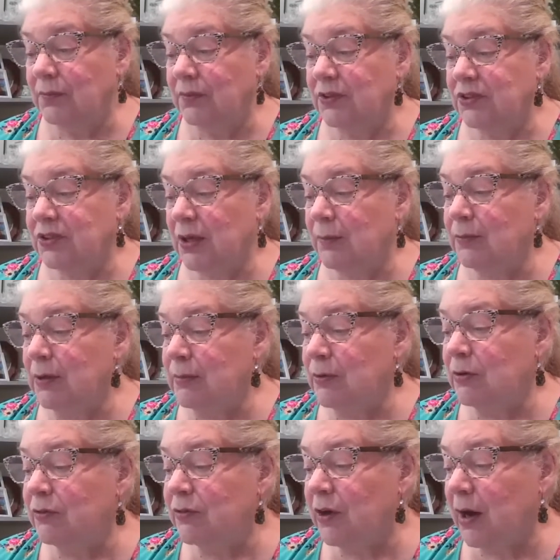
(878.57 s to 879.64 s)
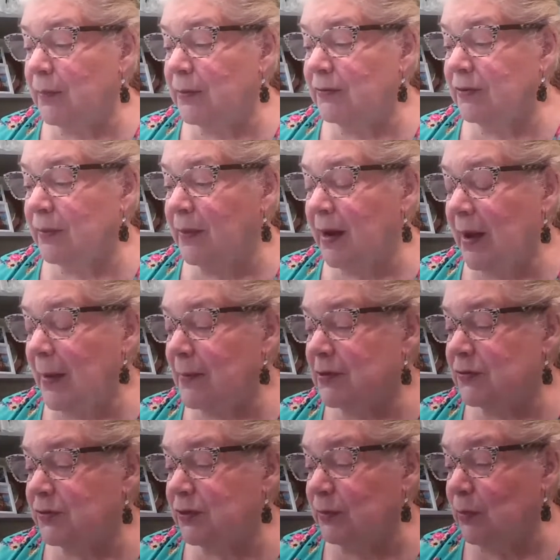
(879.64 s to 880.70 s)
Some remove carbon from our
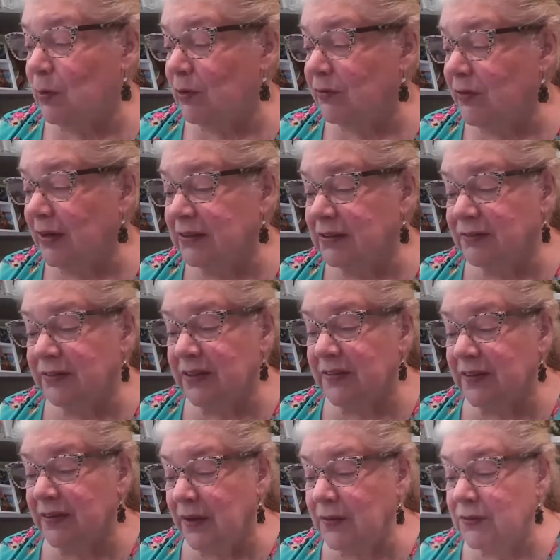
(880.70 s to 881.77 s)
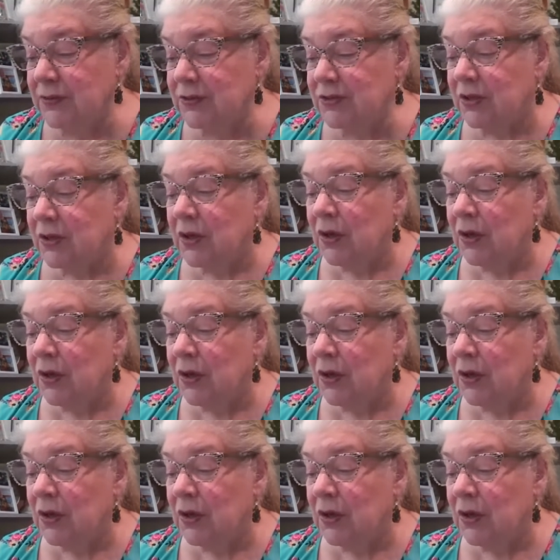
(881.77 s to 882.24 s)
atmosphere more effectively than others.